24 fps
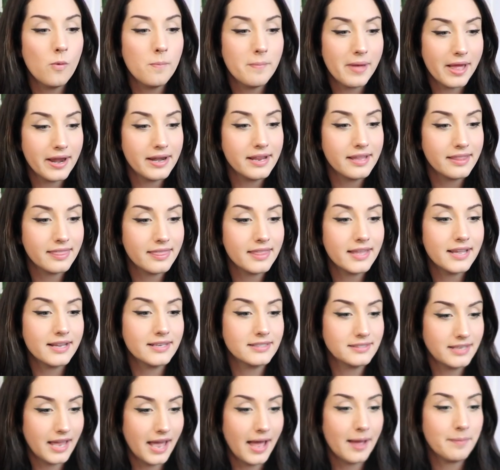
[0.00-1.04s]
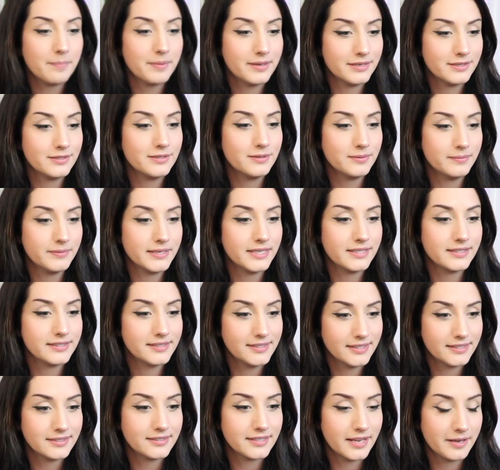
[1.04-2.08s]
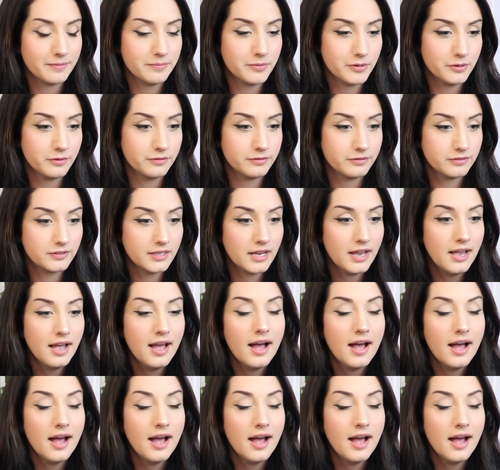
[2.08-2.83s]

many things happen to me since I moved.